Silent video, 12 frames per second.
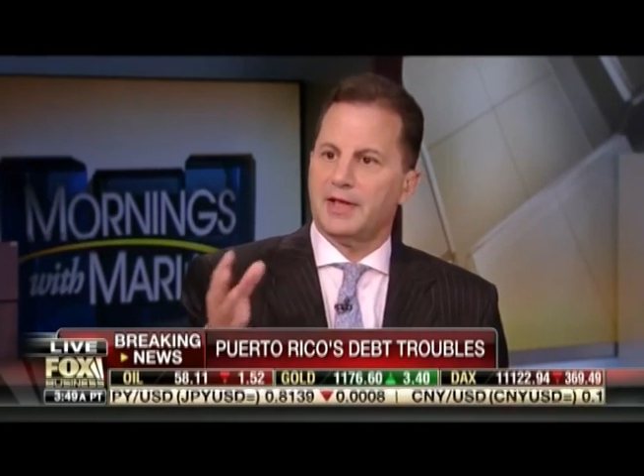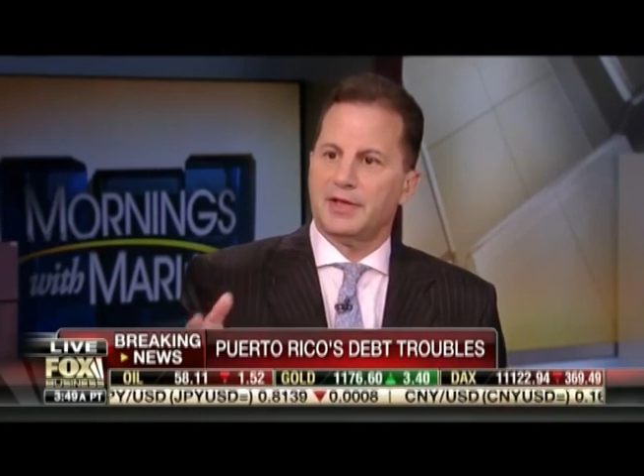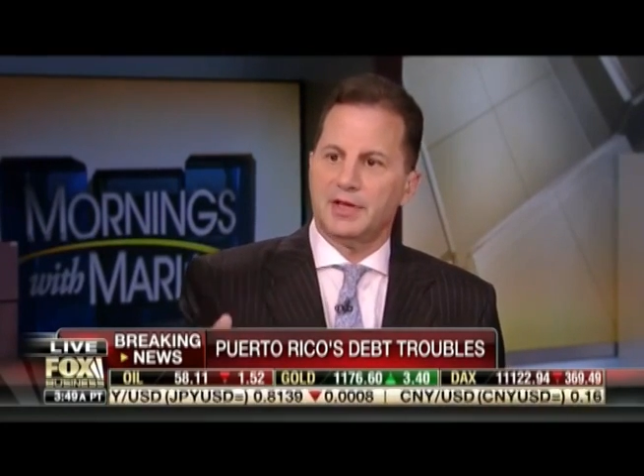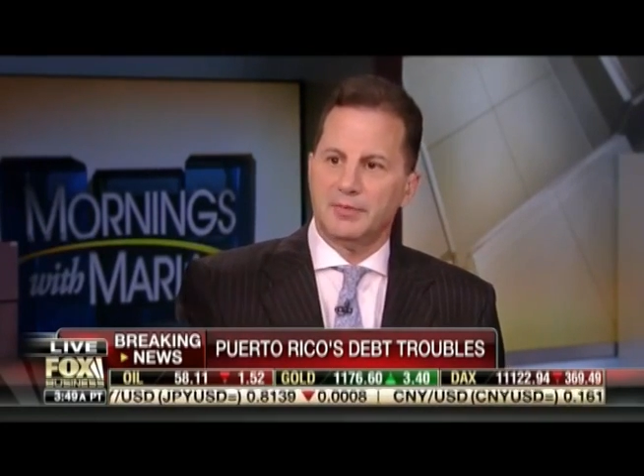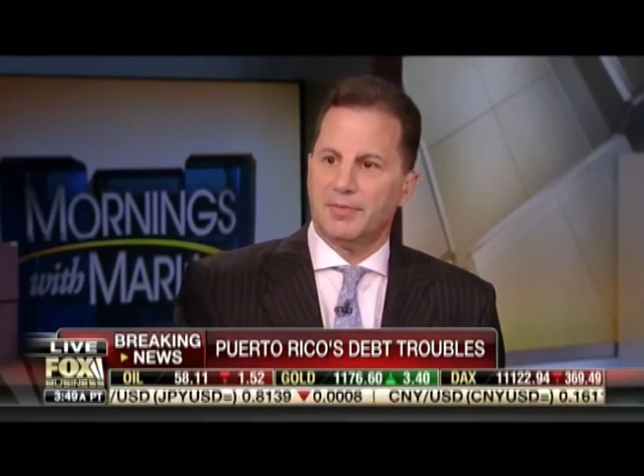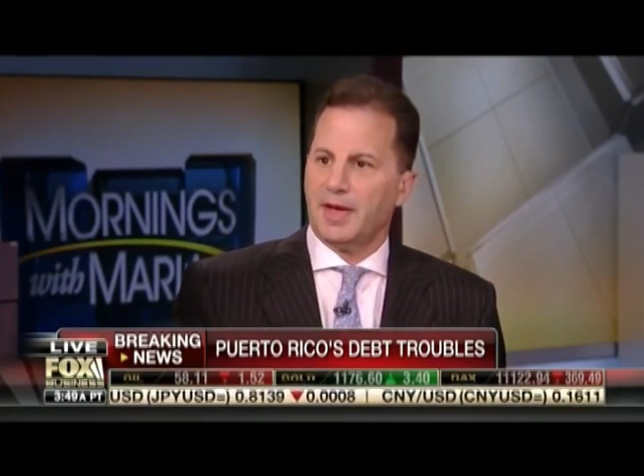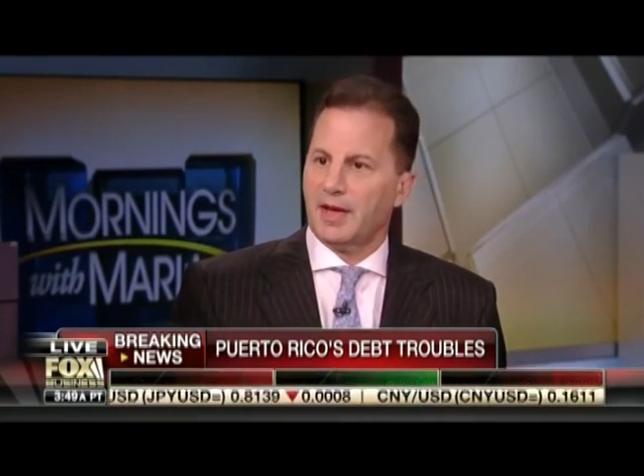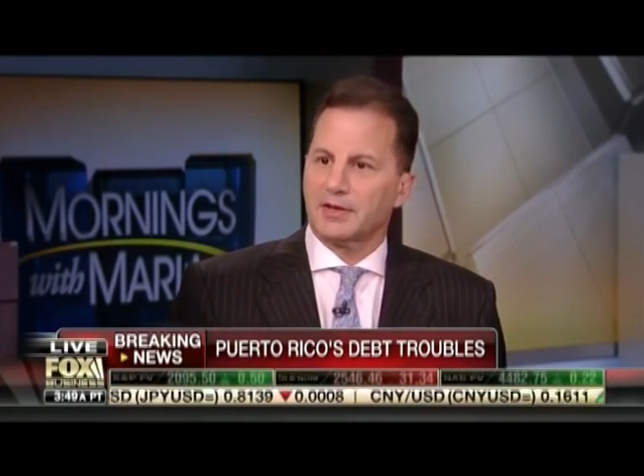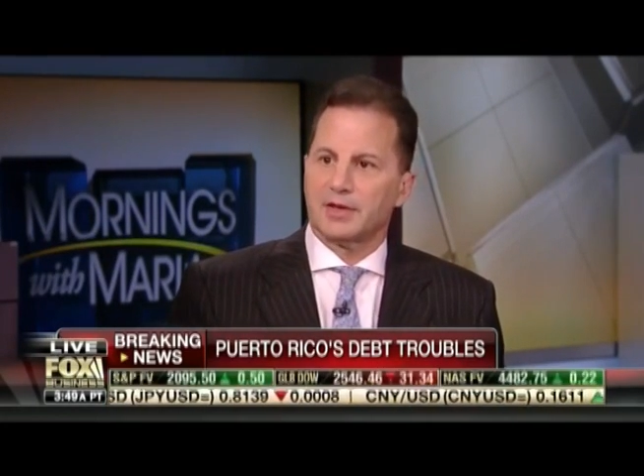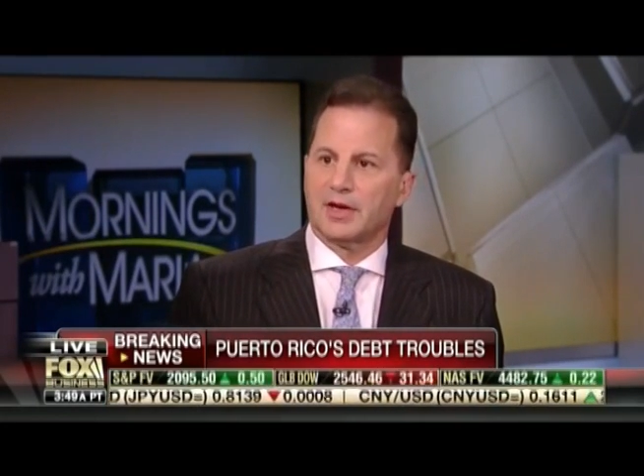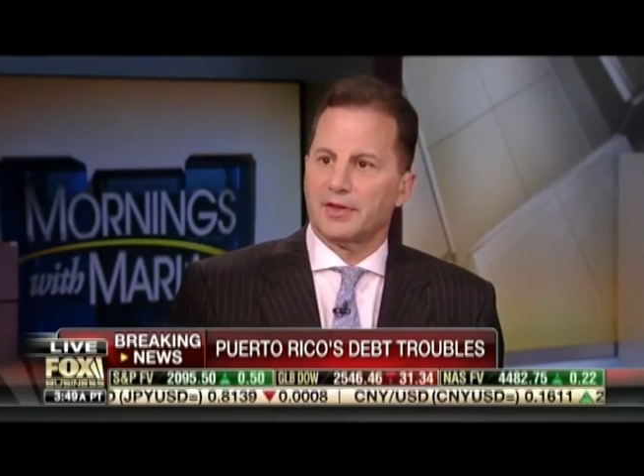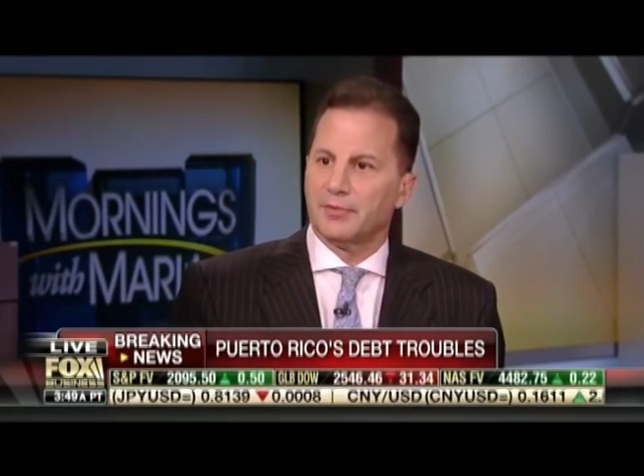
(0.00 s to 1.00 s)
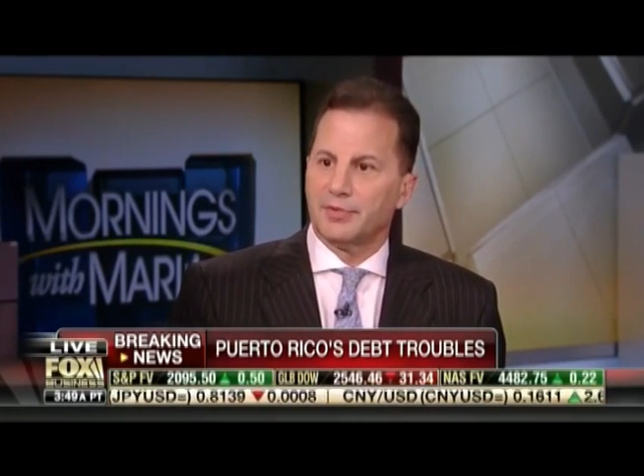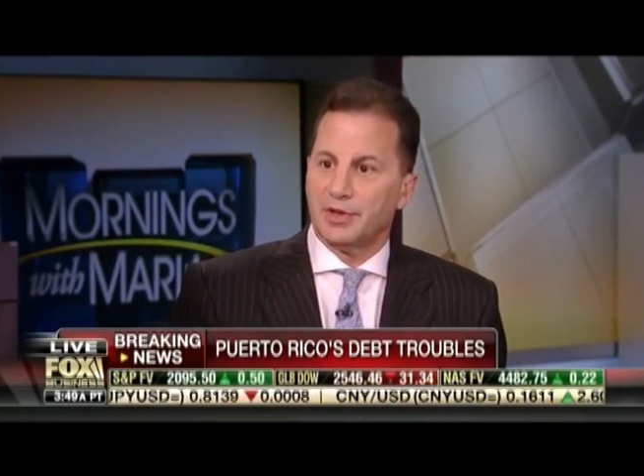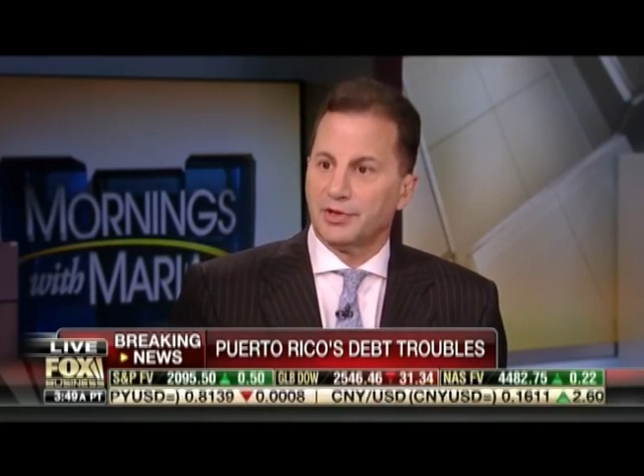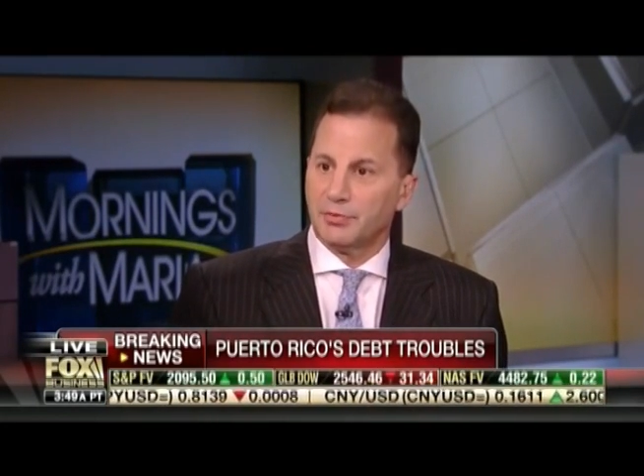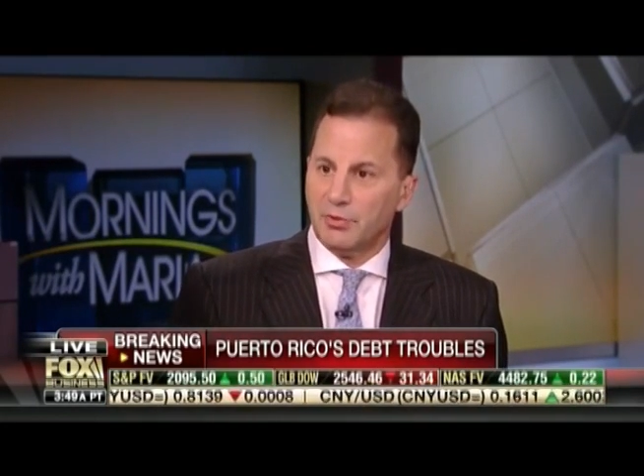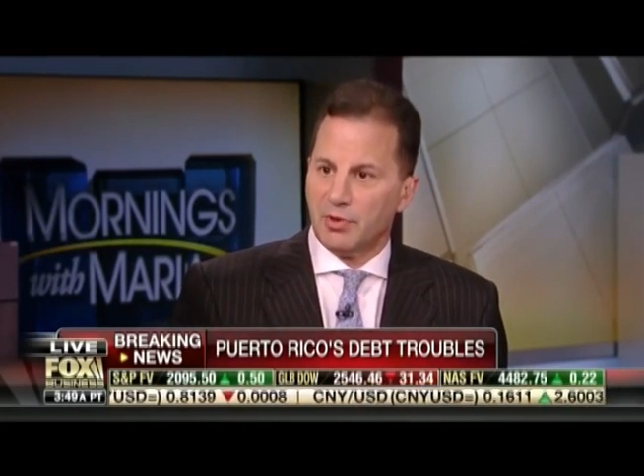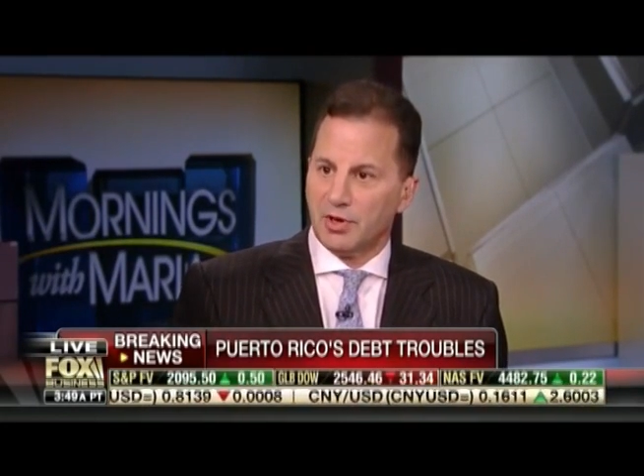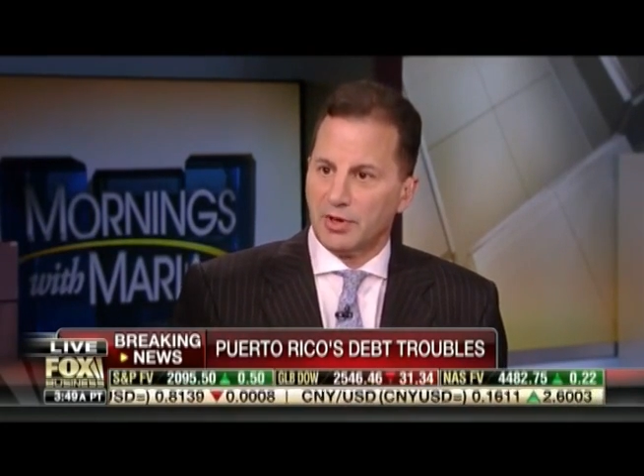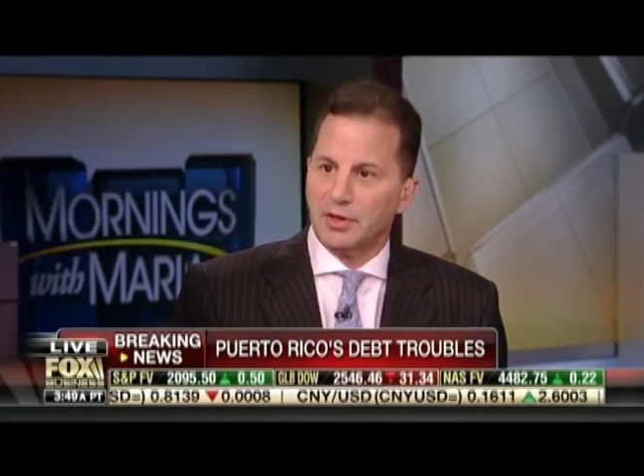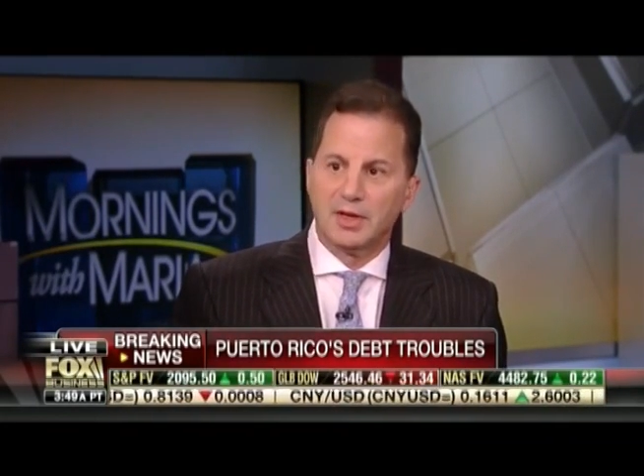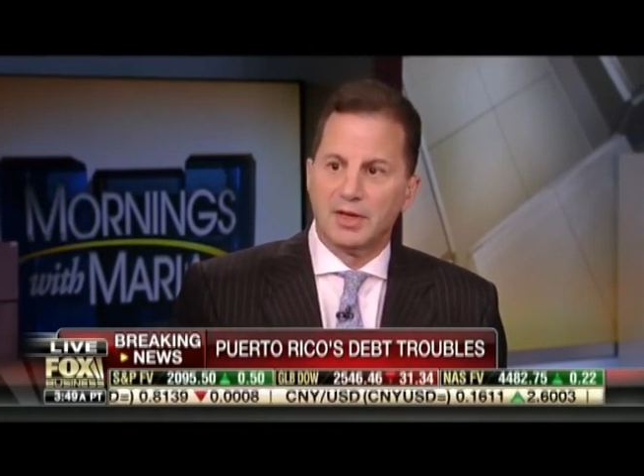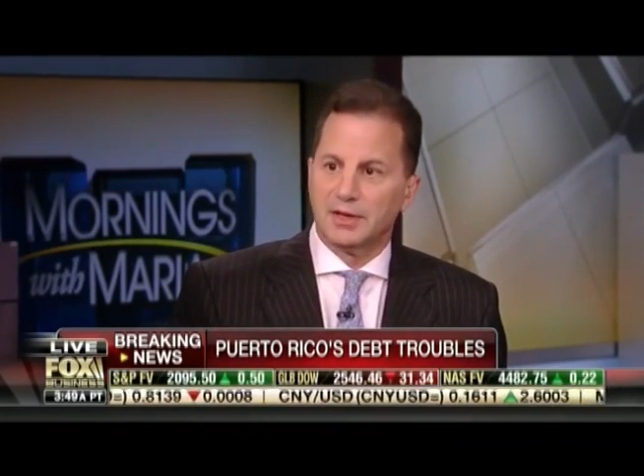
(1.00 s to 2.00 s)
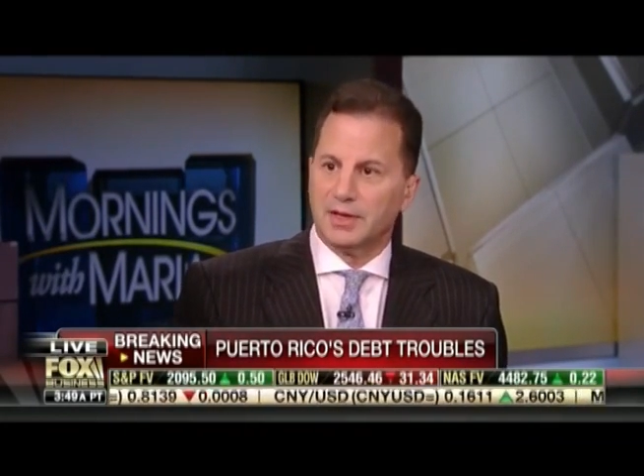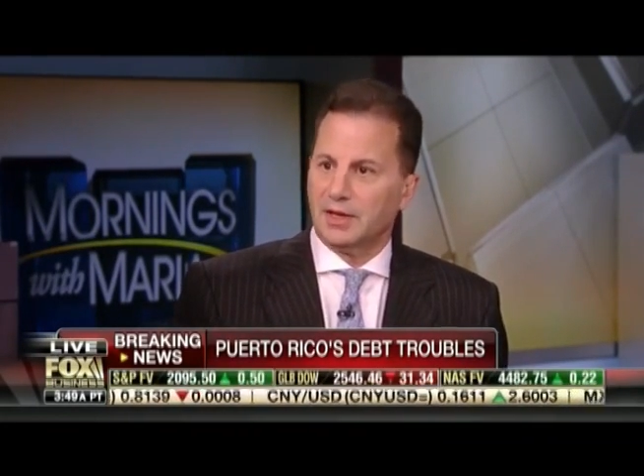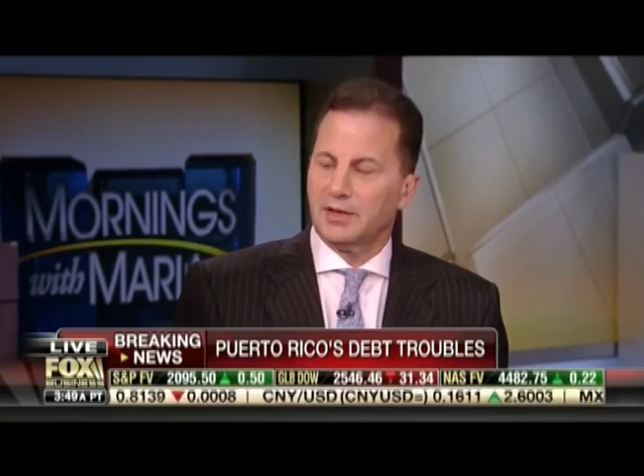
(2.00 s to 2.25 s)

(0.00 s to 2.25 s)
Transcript: and the impact on the municipal market, Dagen.